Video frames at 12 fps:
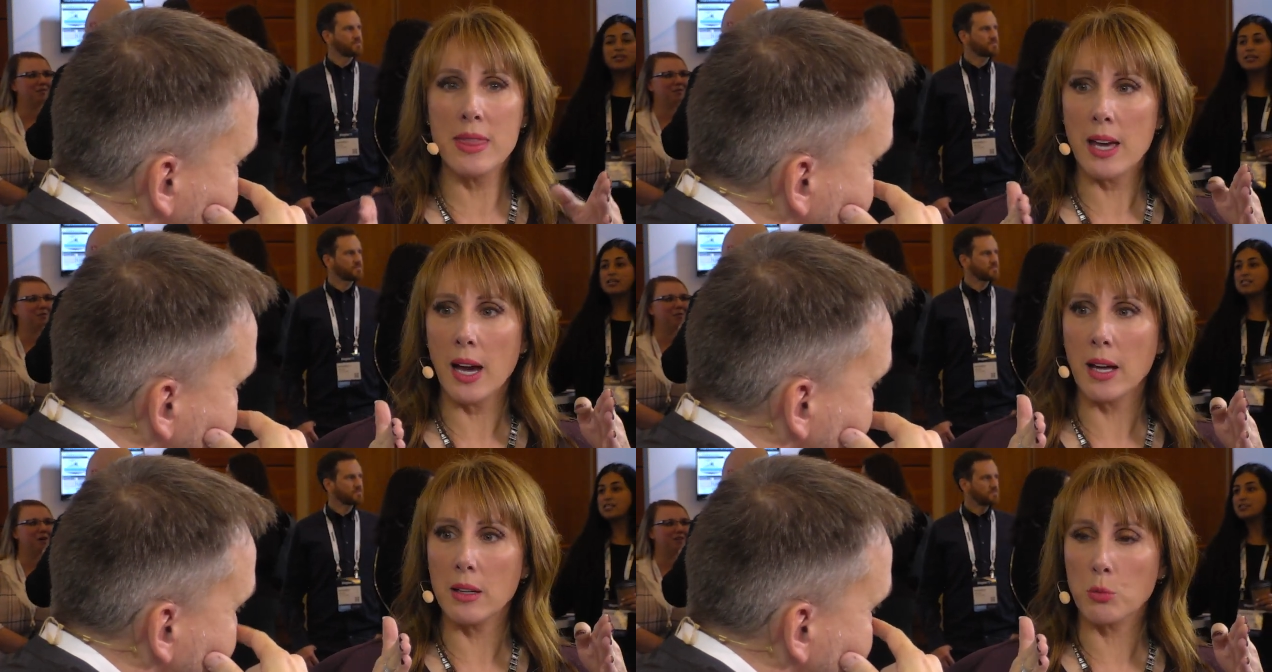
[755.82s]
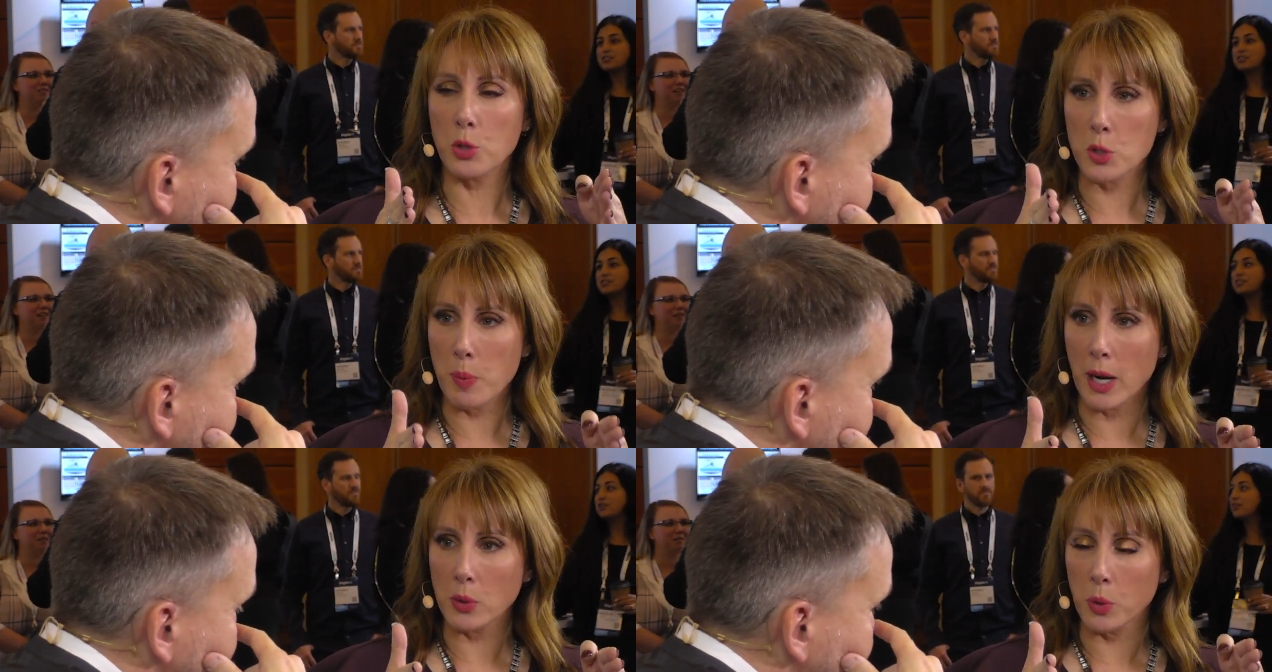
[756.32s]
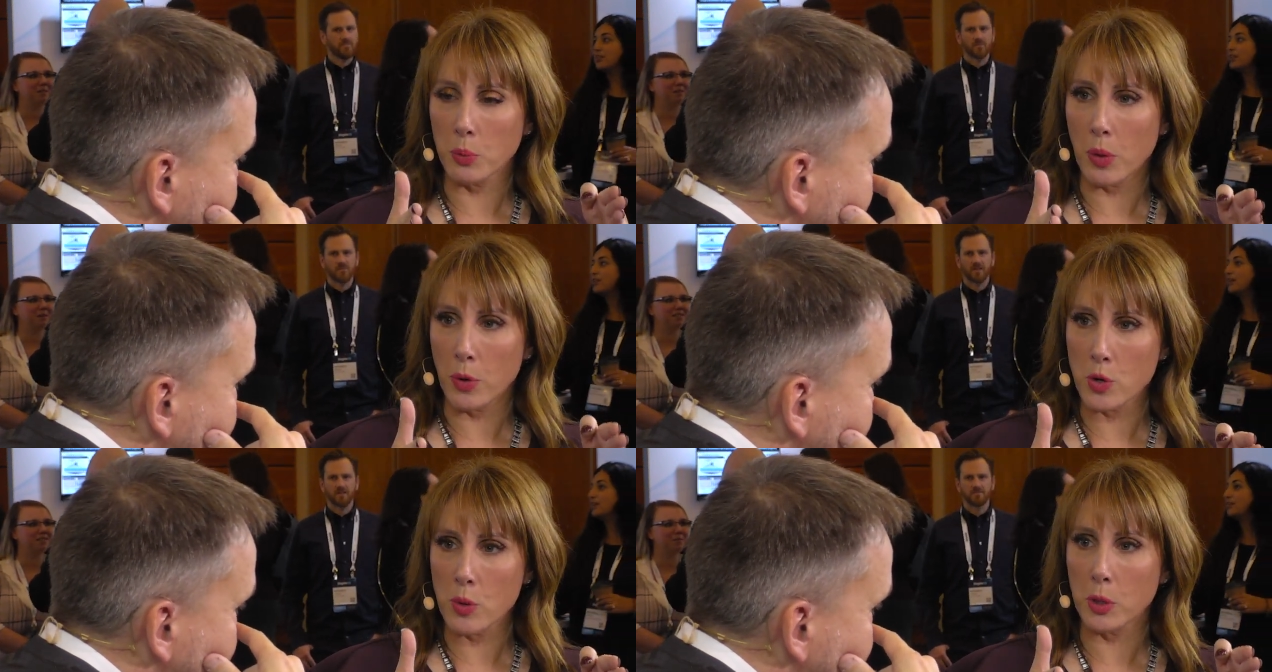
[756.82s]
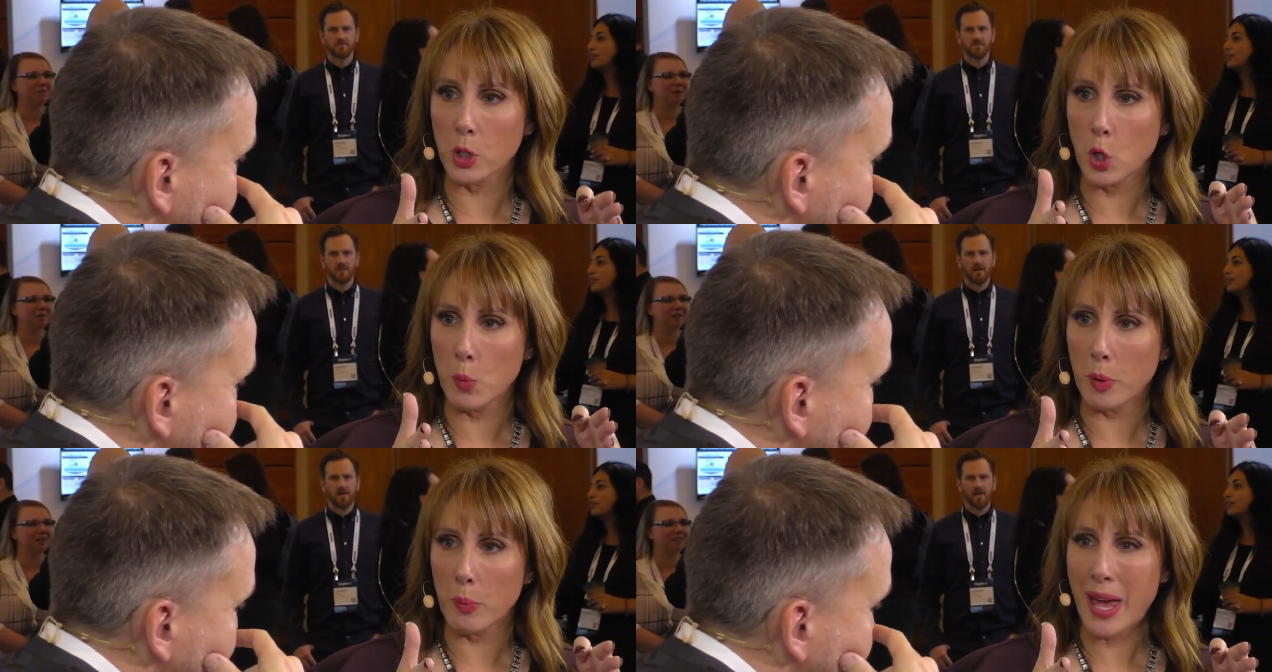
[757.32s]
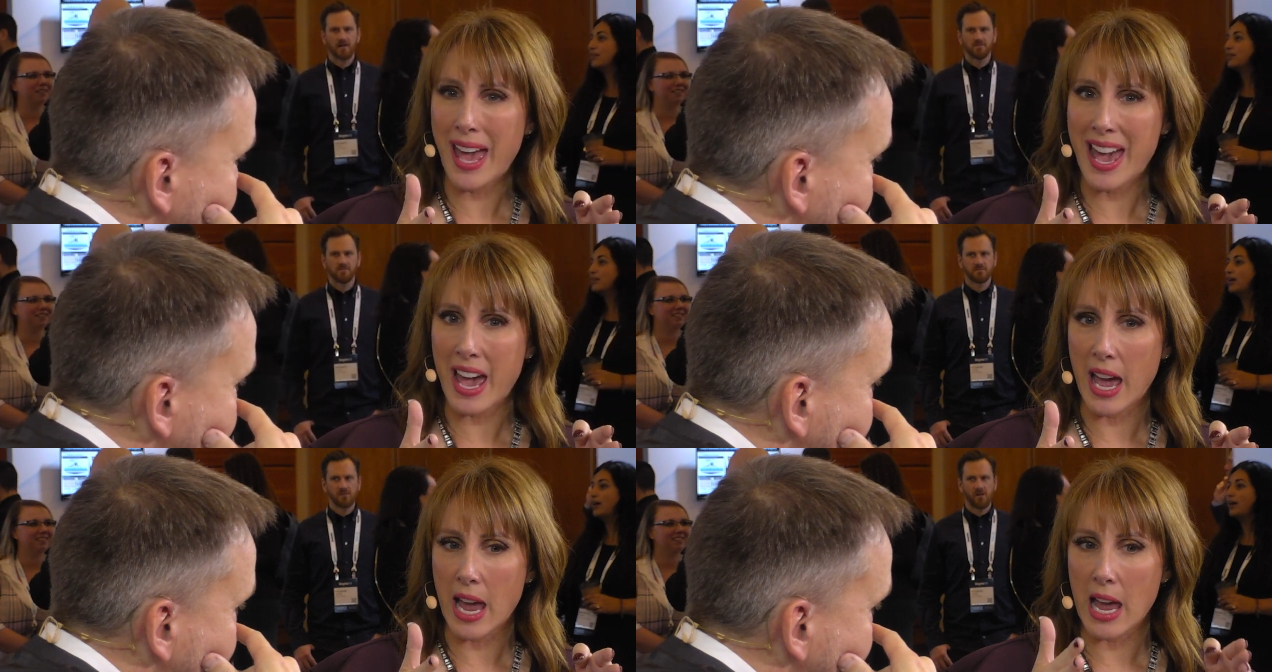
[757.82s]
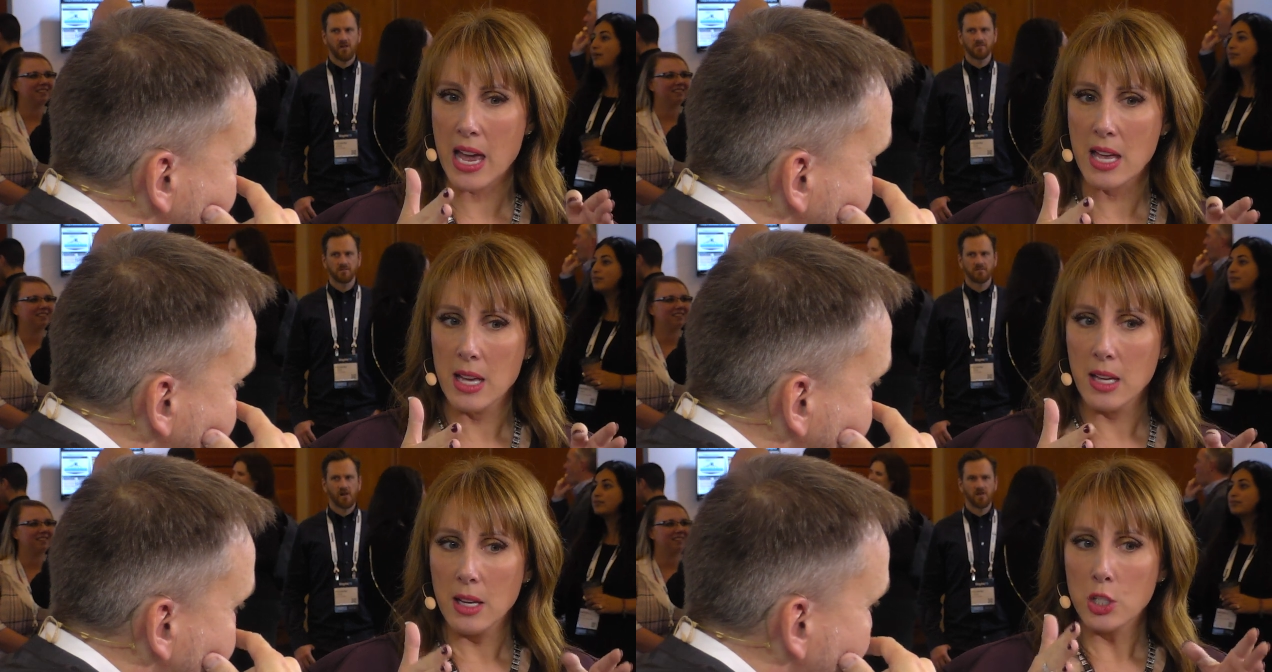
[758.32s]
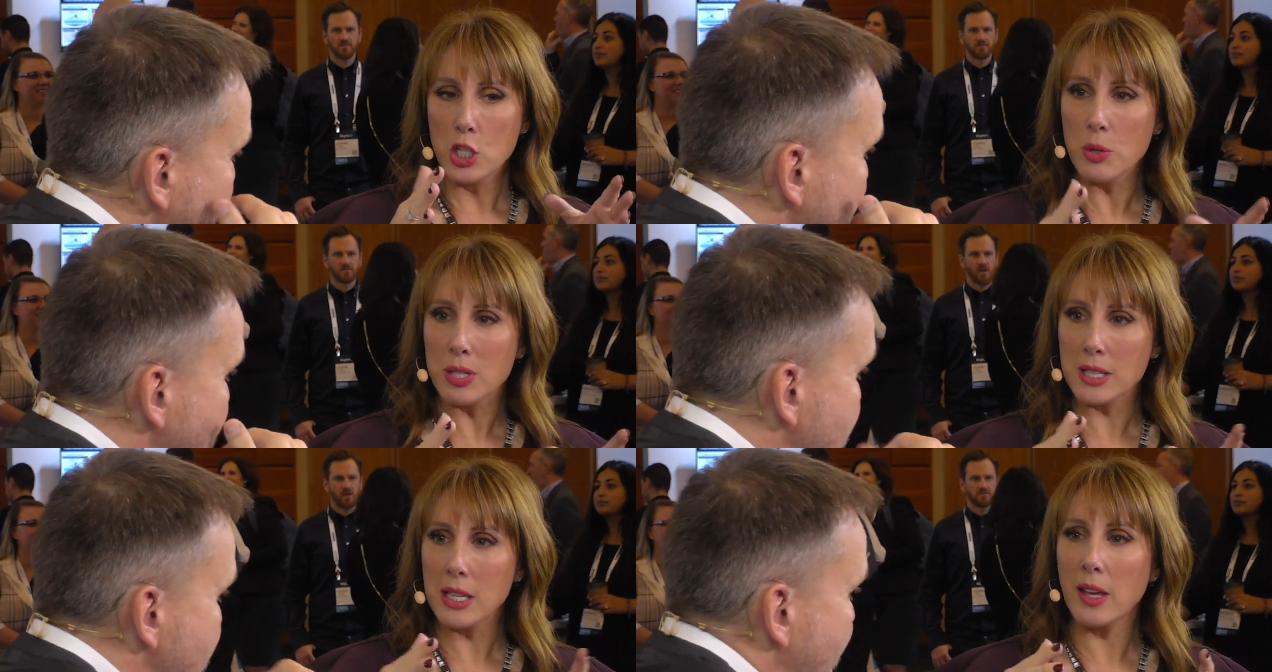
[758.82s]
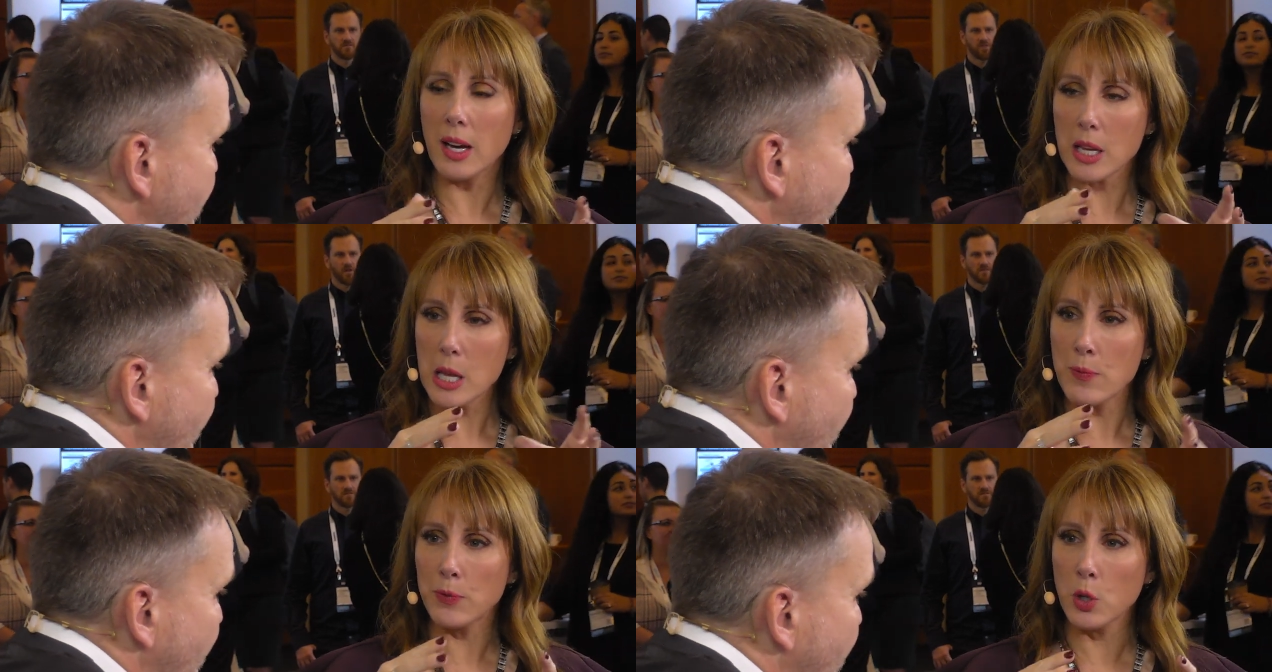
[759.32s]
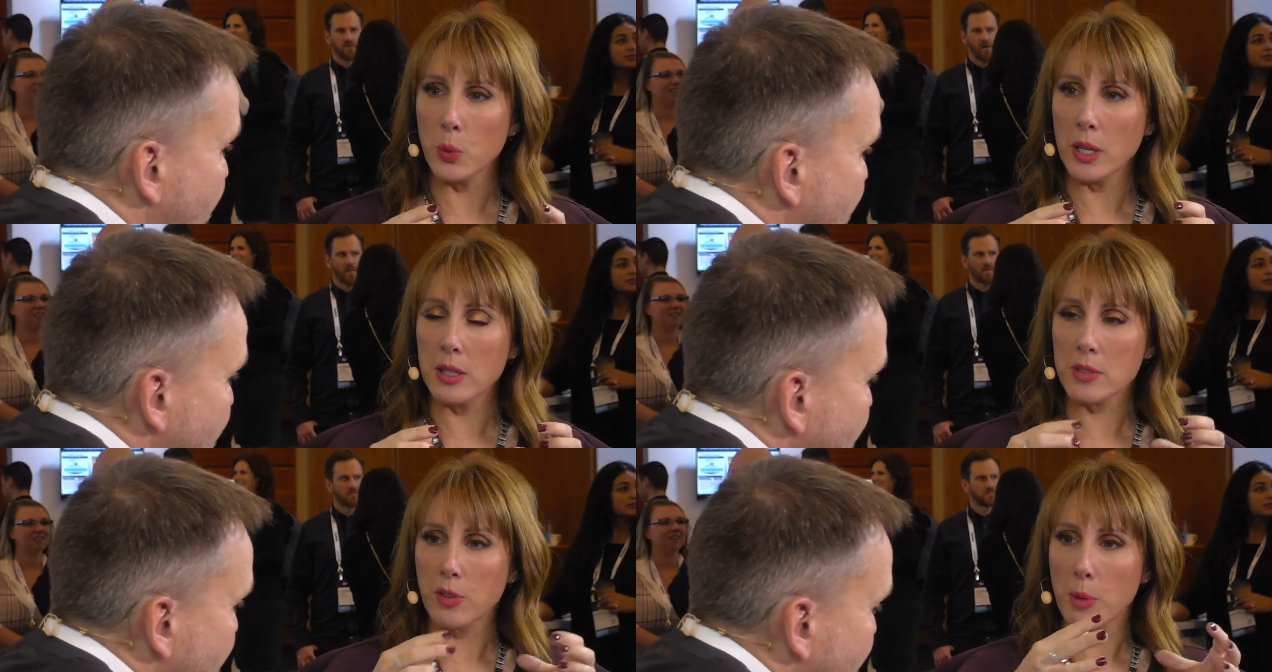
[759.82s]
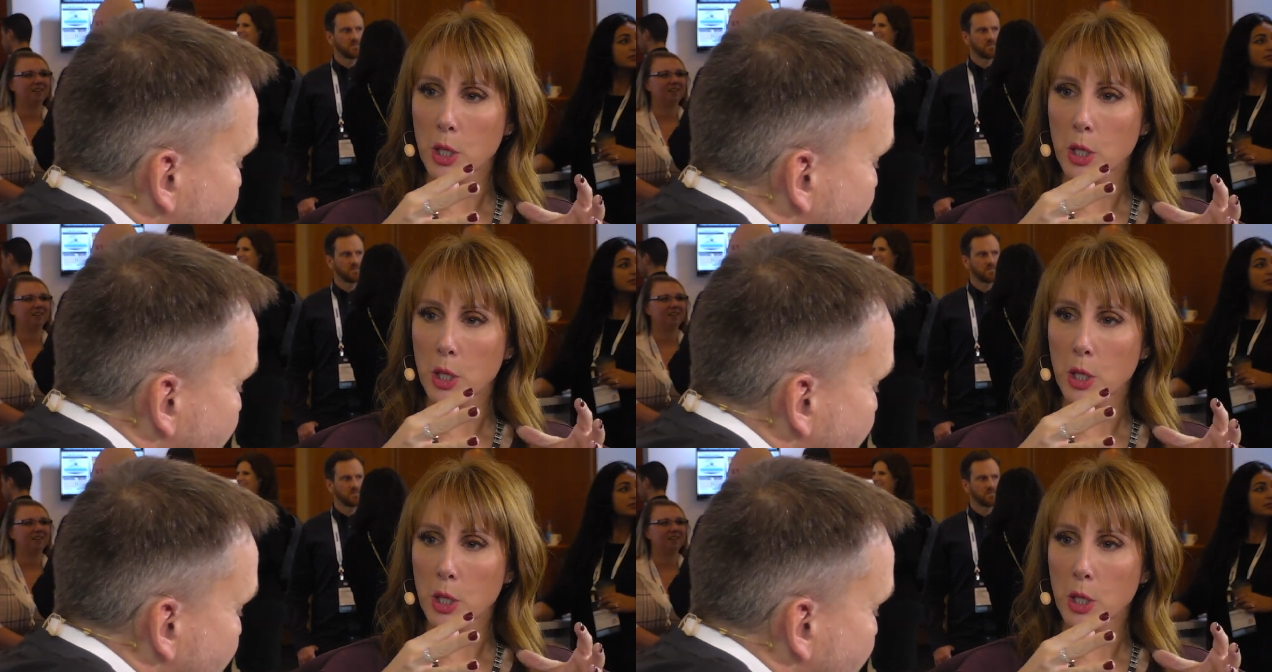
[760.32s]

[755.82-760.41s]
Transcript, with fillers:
Speaker 1: that respect with what they're doing with Coupa Pay? Do you see that influence from the